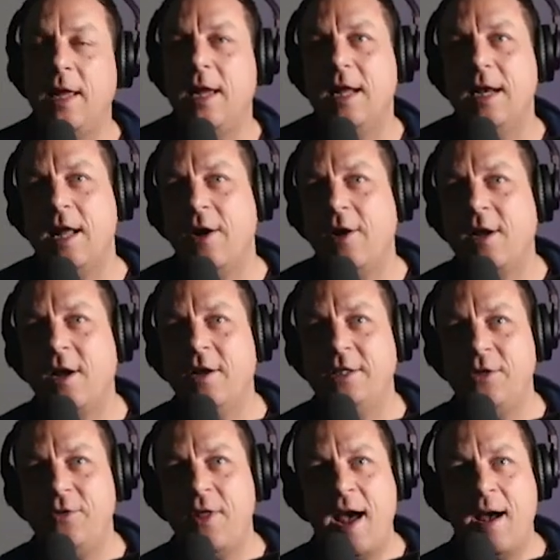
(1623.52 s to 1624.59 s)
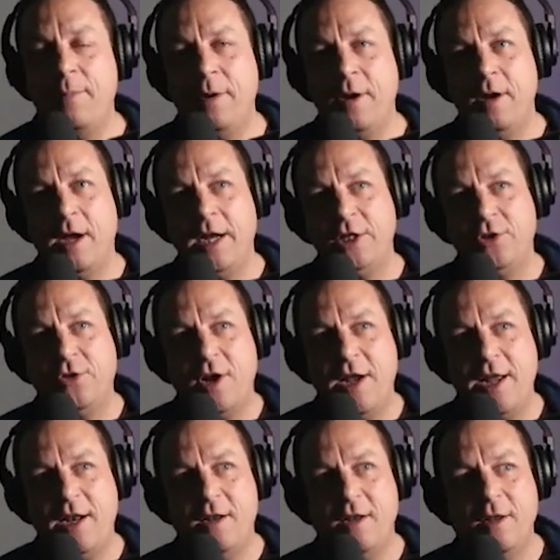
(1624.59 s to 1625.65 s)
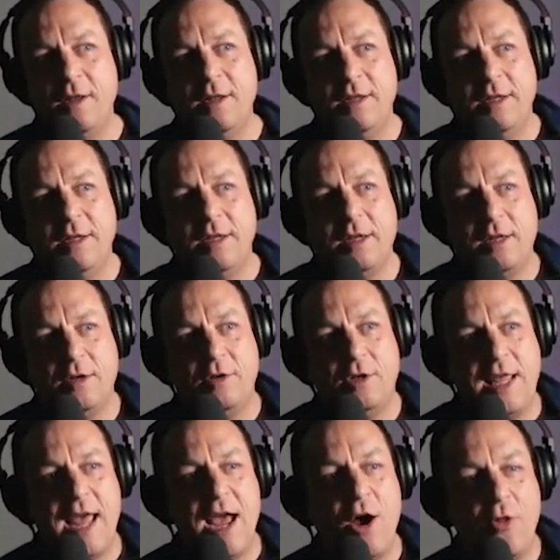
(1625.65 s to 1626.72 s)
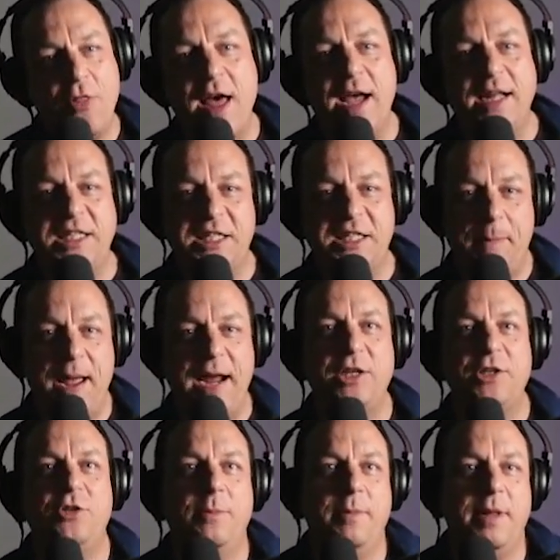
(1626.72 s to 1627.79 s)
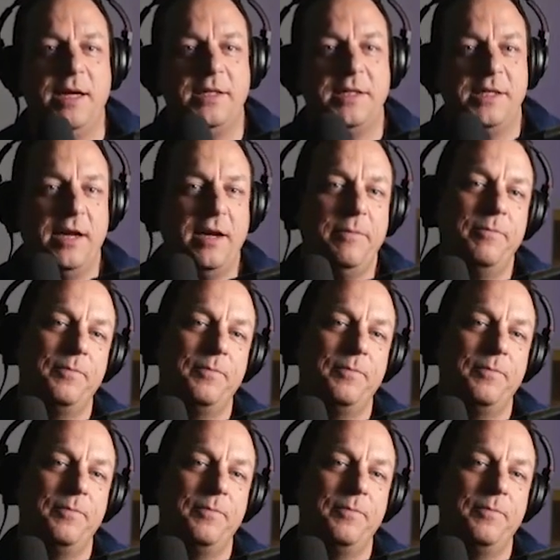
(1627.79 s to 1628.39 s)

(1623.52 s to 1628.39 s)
Now, I can't do that, but I try and get on that spectrum, let's say.